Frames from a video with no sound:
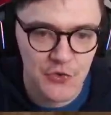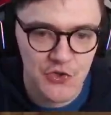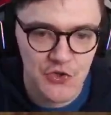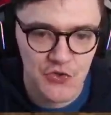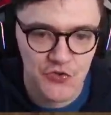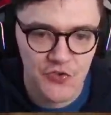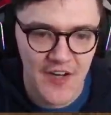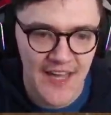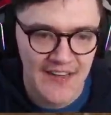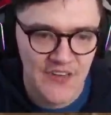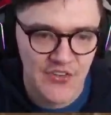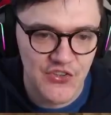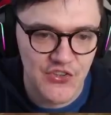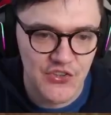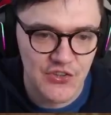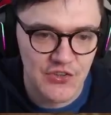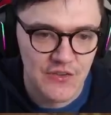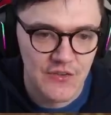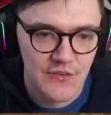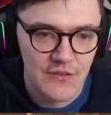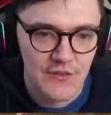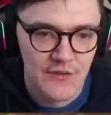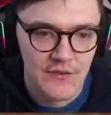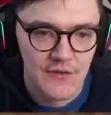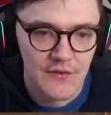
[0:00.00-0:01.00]
duress,
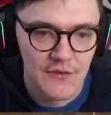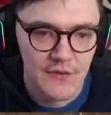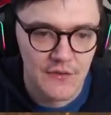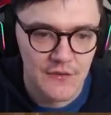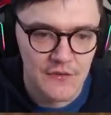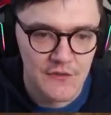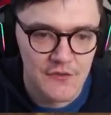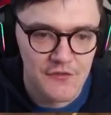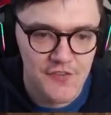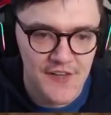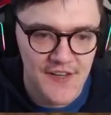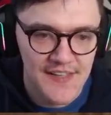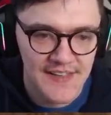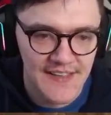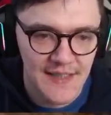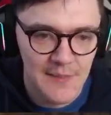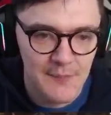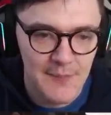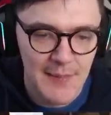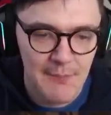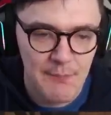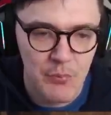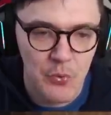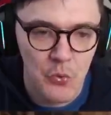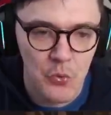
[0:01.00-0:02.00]
feeling a
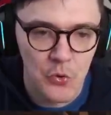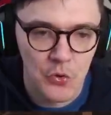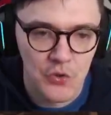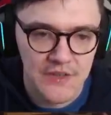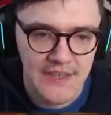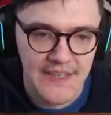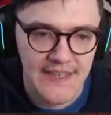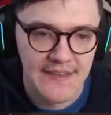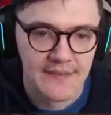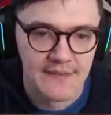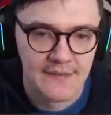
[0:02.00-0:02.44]
bit poorly.